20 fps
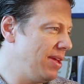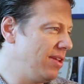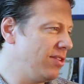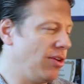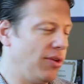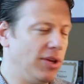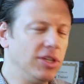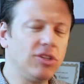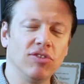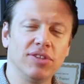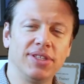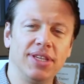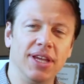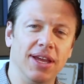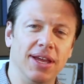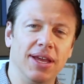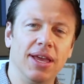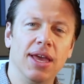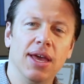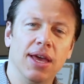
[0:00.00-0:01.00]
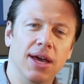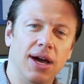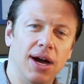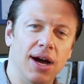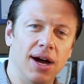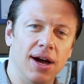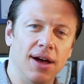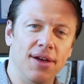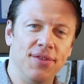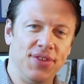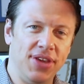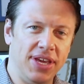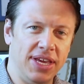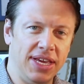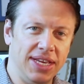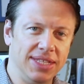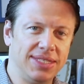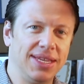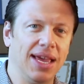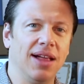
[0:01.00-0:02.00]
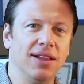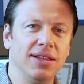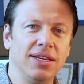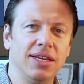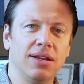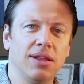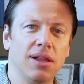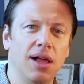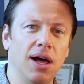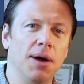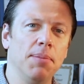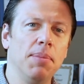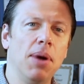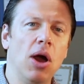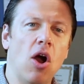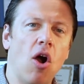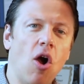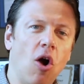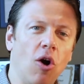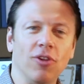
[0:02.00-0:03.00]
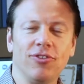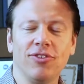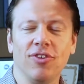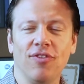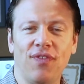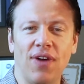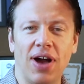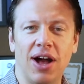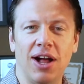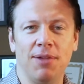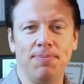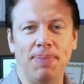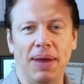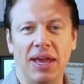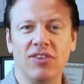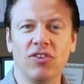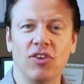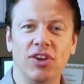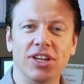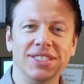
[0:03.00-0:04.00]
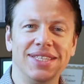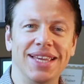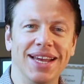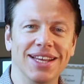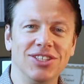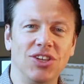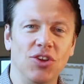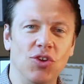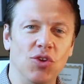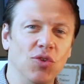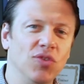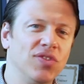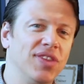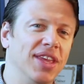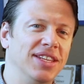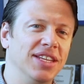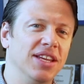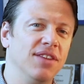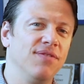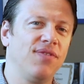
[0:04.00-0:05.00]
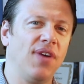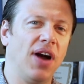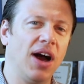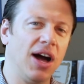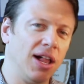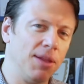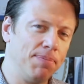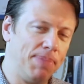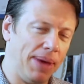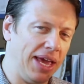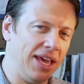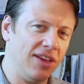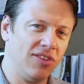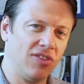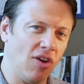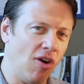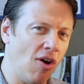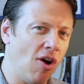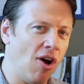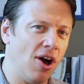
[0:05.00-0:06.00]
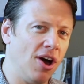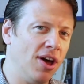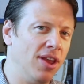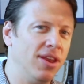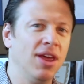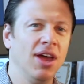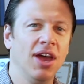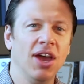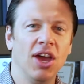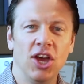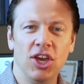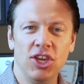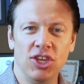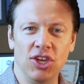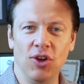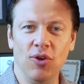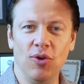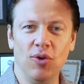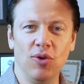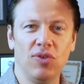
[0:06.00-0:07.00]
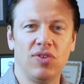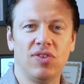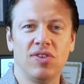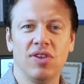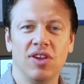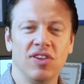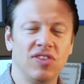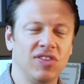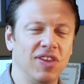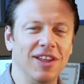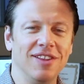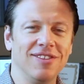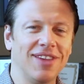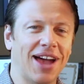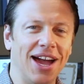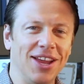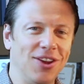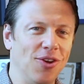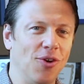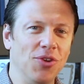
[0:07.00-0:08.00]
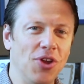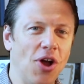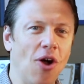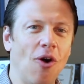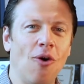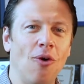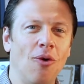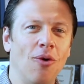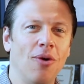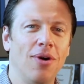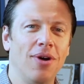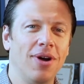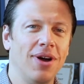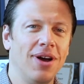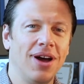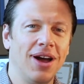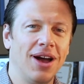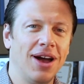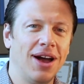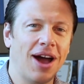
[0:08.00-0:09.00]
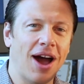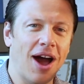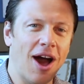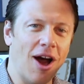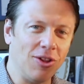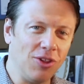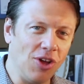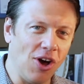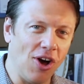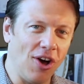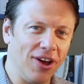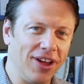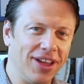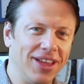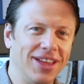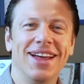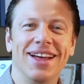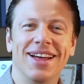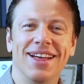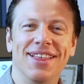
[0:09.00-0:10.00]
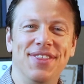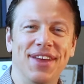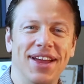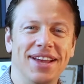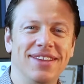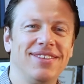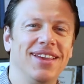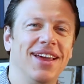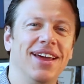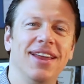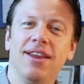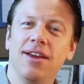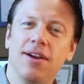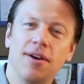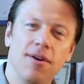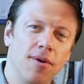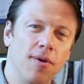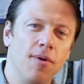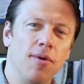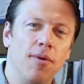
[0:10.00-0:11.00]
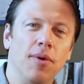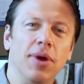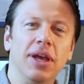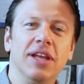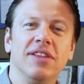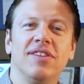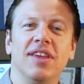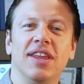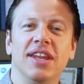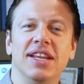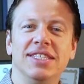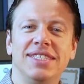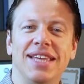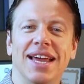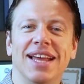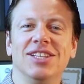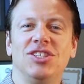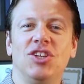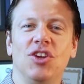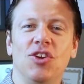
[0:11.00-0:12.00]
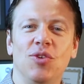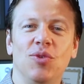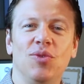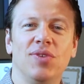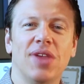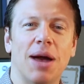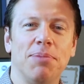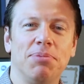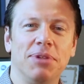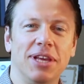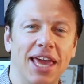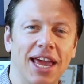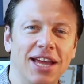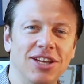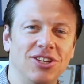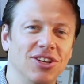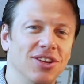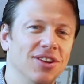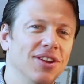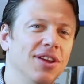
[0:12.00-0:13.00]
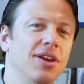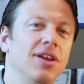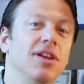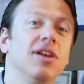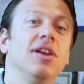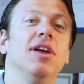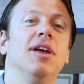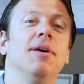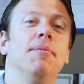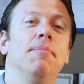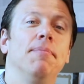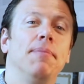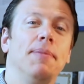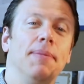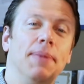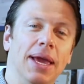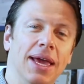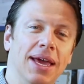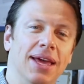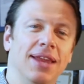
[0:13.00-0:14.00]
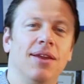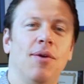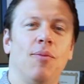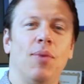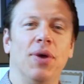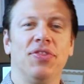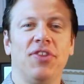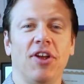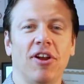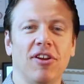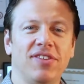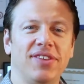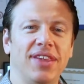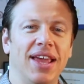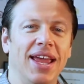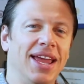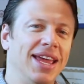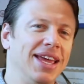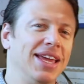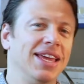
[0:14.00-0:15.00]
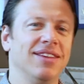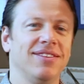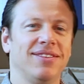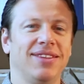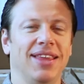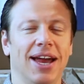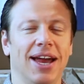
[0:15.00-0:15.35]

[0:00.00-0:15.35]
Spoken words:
So interesting. The Italian club also filed based on intent to use. They didn't file based on use since I don't know how long. They said it's an intent to use application. And what they're saying is